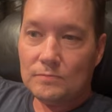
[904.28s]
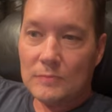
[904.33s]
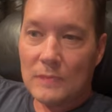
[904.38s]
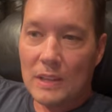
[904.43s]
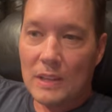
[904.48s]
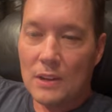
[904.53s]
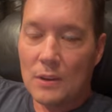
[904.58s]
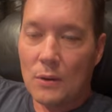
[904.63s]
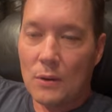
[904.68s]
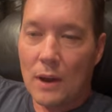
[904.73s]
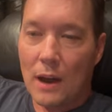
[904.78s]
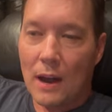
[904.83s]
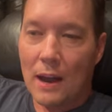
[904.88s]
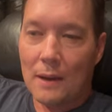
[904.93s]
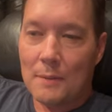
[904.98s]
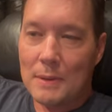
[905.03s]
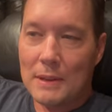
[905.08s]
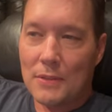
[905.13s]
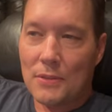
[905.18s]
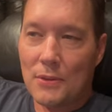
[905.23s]
you know, I, I
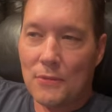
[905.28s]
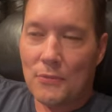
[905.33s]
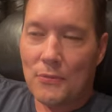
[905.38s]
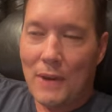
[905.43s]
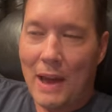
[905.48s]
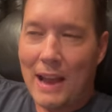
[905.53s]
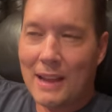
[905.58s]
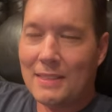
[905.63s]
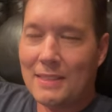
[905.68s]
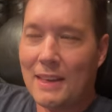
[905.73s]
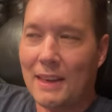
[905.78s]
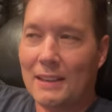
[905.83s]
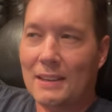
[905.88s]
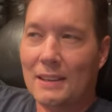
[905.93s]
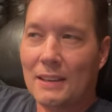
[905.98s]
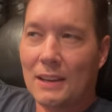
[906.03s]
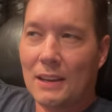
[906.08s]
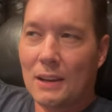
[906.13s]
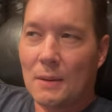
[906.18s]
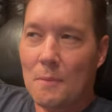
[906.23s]
mean, the fact
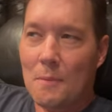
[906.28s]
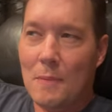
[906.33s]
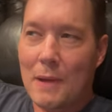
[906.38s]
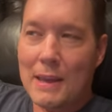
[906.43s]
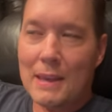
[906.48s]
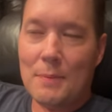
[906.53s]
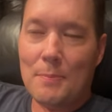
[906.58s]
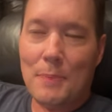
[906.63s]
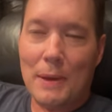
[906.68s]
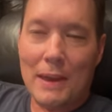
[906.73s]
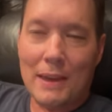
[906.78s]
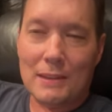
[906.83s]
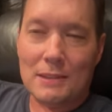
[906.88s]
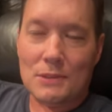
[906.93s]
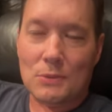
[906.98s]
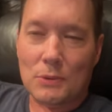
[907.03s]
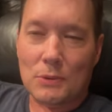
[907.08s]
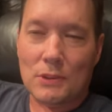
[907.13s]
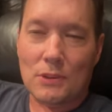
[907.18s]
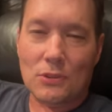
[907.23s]
that Mike
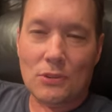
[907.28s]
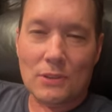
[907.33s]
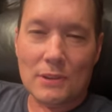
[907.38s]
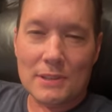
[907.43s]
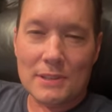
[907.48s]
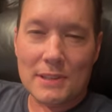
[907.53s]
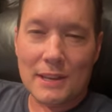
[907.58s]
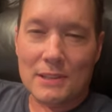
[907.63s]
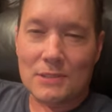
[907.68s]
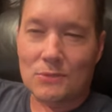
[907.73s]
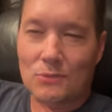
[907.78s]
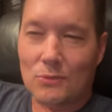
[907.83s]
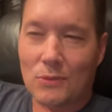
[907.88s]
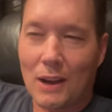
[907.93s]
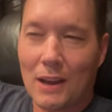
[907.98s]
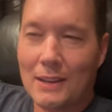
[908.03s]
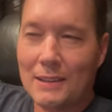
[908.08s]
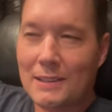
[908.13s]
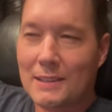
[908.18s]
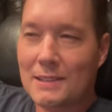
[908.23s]
Pence would criticize
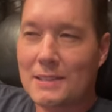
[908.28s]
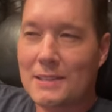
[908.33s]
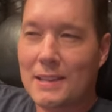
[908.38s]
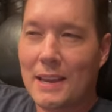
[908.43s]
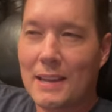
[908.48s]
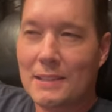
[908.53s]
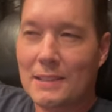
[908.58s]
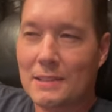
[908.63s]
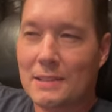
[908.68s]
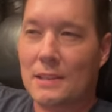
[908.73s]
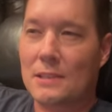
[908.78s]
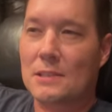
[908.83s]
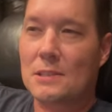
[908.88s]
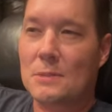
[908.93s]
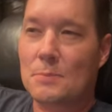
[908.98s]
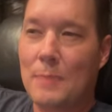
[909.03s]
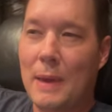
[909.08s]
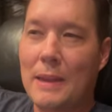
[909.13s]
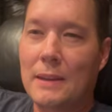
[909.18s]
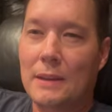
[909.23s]
Ron DeSantis on
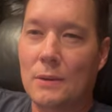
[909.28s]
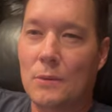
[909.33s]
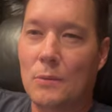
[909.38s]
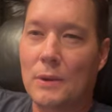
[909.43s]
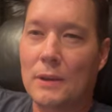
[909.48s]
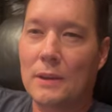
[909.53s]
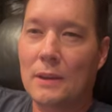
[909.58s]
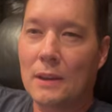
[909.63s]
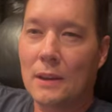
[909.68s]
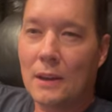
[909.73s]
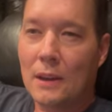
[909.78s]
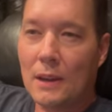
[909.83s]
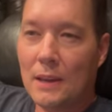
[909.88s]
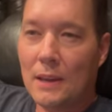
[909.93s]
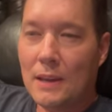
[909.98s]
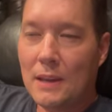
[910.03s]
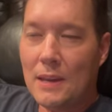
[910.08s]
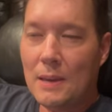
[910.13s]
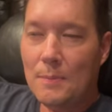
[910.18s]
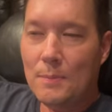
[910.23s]
spending when
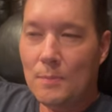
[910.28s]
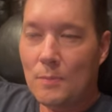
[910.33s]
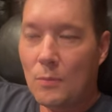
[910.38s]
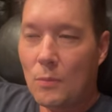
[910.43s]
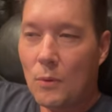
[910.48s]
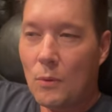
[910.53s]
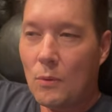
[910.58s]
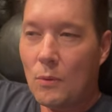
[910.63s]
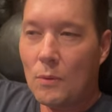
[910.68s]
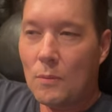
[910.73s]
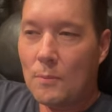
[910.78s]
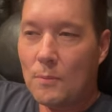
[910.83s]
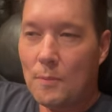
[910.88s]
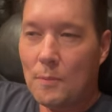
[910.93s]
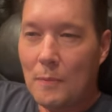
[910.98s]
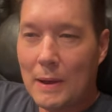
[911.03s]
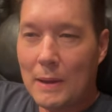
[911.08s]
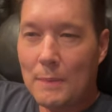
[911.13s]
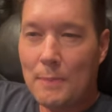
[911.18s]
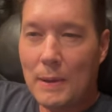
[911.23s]
he
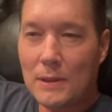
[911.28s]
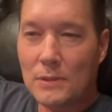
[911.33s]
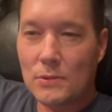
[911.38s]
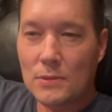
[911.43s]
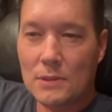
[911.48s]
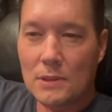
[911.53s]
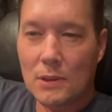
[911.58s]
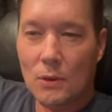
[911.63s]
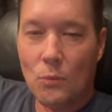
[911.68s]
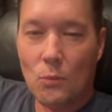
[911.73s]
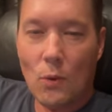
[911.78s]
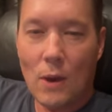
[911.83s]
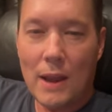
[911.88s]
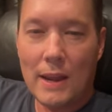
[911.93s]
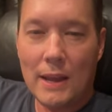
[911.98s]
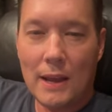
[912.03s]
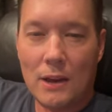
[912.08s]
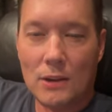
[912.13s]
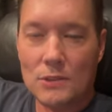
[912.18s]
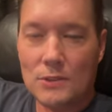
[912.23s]
Mike Pence was in the
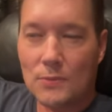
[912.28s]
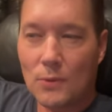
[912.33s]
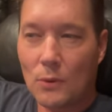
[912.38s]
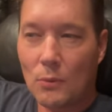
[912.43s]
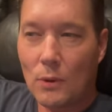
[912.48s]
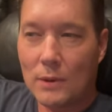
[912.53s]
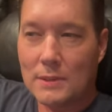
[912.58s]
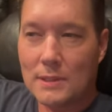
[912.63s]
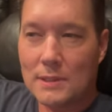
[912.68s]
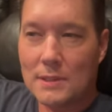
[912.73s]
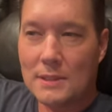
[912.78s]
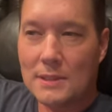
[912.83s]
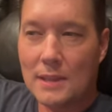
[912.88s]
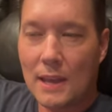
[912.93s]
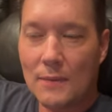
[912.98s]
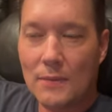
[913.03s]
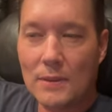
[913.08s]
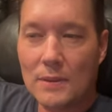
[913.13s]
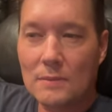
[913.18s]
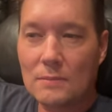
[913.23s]
White House for what
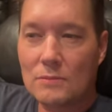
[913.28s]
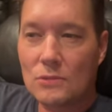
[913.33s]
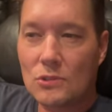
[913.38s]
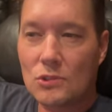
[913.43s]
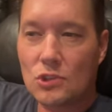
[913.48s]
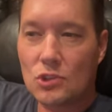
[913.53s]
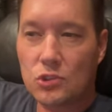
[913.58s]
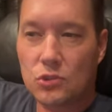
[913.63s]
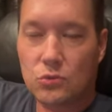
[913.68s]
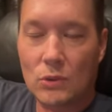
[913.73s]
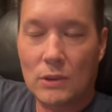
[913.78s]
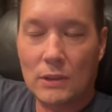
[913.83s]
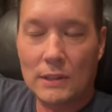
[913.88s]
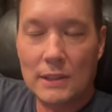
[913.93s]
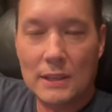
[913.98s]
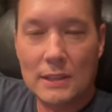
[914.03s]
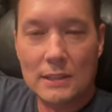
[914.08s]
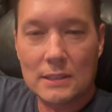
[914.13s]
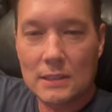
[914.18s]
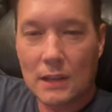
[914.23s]
seven
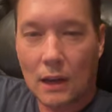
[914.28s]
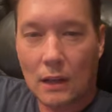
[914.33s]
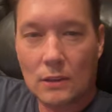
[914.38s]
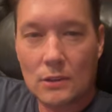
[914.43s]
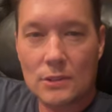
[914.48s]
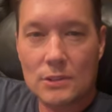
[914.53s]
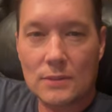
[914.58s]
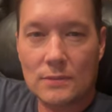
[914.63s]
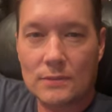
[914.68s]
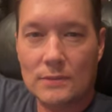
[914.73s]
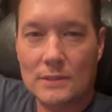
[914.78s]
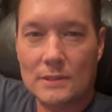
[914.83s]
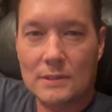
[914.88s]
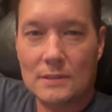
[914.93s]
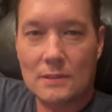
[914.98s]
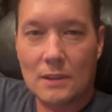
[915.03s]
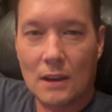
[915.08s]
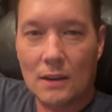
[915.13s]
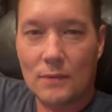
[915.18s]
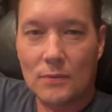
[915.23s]
trillion dollars of
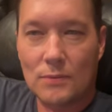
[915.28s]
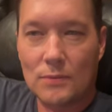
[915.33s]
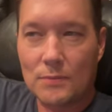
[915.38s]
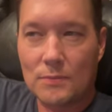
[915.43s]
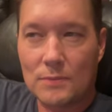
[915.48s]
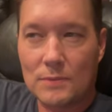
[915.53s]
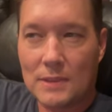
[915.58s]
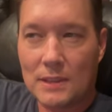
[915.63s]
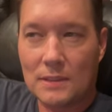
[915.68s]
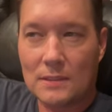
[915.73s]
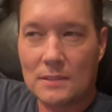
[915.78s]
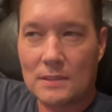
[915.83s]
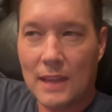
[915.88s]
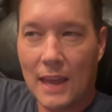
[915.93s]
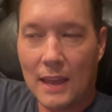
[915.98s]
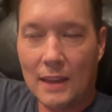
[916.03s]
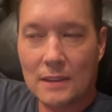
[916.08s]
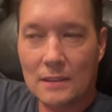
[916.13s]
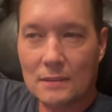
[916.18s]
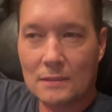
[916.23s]
of
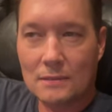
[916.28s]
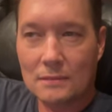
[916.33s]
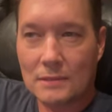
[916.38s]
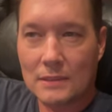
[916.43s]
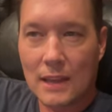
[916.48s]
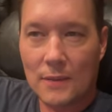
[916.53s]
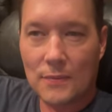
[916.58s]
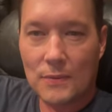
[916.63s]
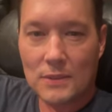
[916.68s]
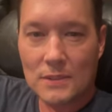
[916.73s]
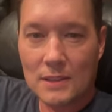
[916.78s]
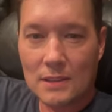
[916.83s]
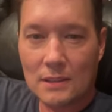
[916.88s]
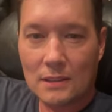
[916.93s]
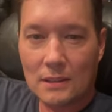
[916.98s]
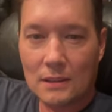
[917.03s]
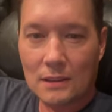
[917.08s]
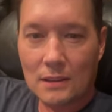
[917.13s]
debt and deficit.